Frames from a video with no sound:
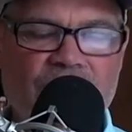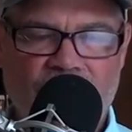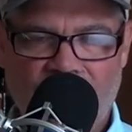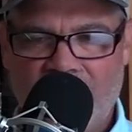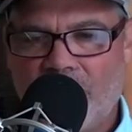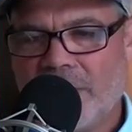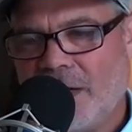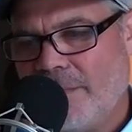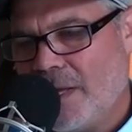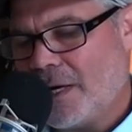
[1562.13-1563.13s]
yearly that would
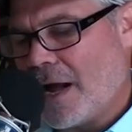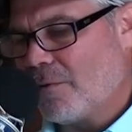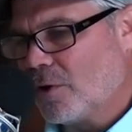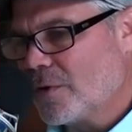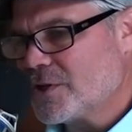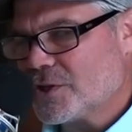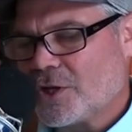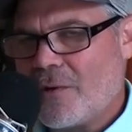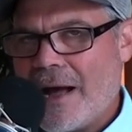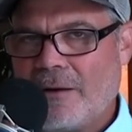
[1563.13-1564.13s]
come in, and I would always just
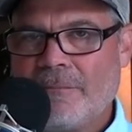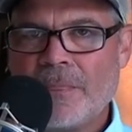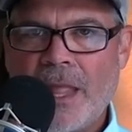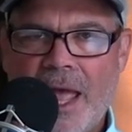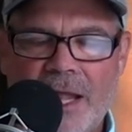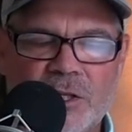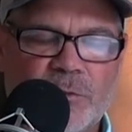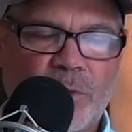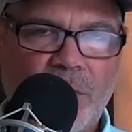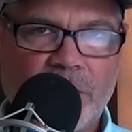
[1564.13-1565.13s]
go out and
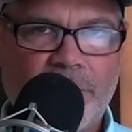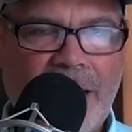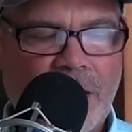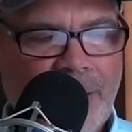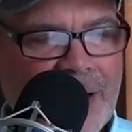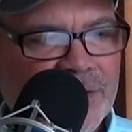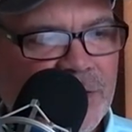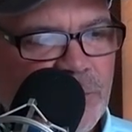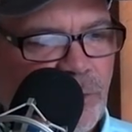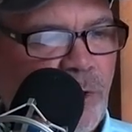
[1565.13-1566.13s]
spray with Banner Max.
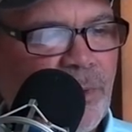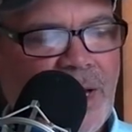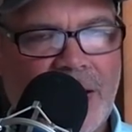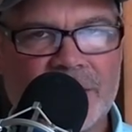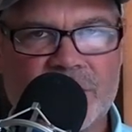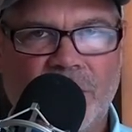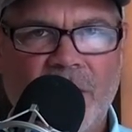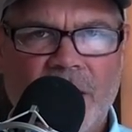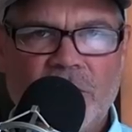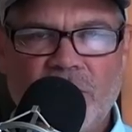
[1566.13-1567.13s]
It's propiconazole.
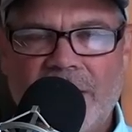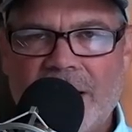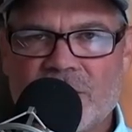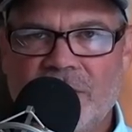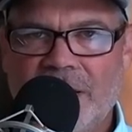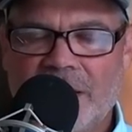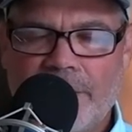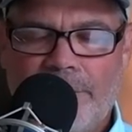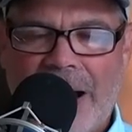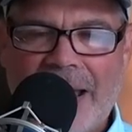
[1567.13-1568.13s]
You can actually get the
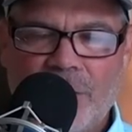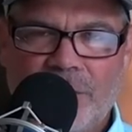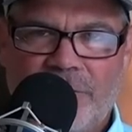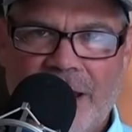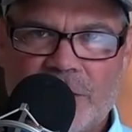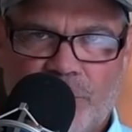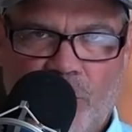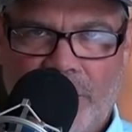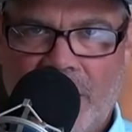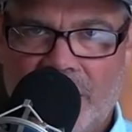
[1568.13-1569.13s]
Bio Advanced
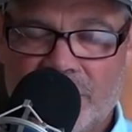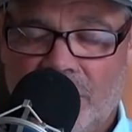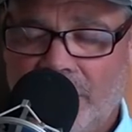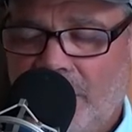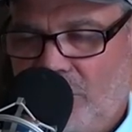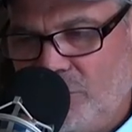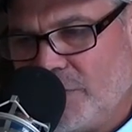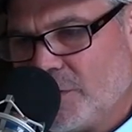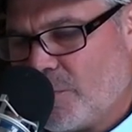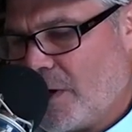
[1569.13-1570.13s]
propiconazole and
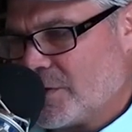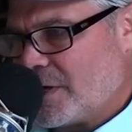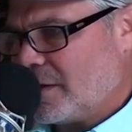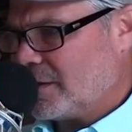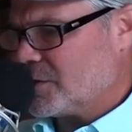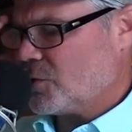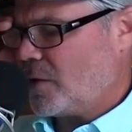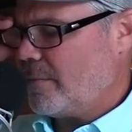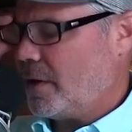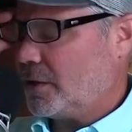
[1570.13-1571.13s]
Hosen sprayers now. I think it's
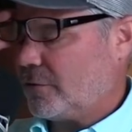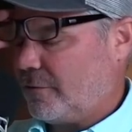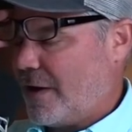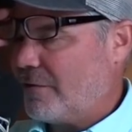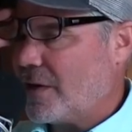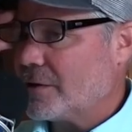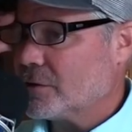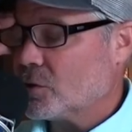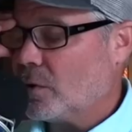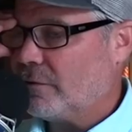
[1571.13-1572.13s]
$20 for
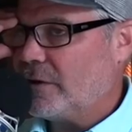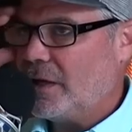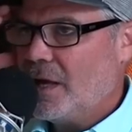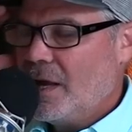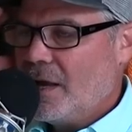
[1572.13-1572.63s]
5,000 square feet.